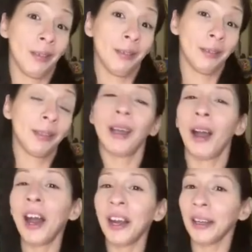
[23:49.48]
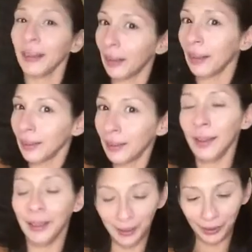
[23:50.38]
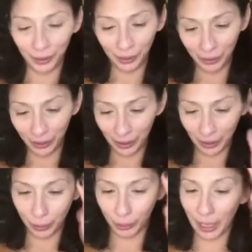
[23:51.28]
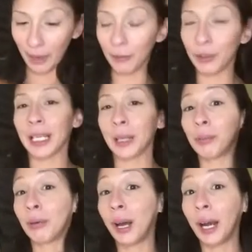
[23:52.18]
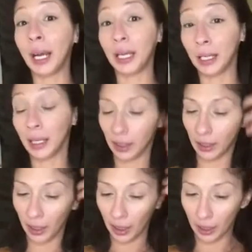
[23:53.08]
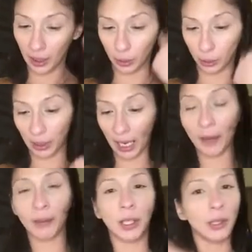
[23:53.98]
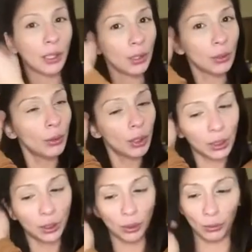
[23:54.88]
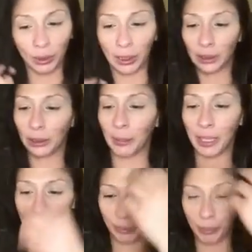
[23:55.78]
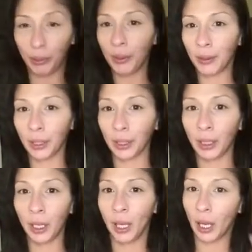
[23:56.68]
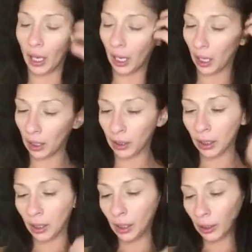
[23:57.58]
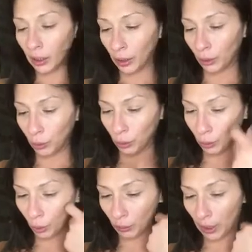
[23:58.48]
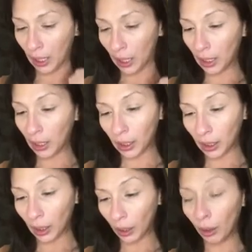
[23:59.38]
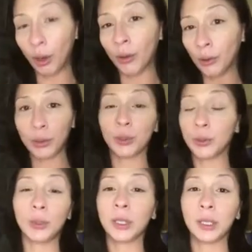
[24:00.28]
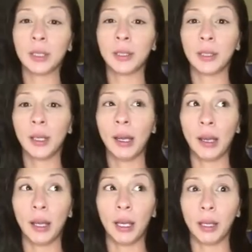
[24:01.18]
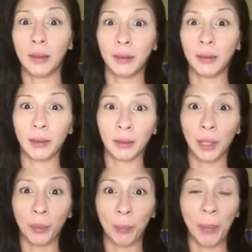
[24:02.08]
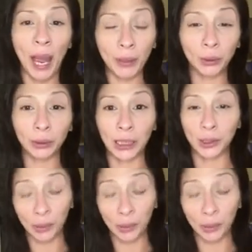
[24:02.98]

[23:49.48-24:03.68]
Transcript: yeah, all right. Like, you take pride in you carrying these swords. You don't look at them as a burden, and you know that all those swords, they were battles that you had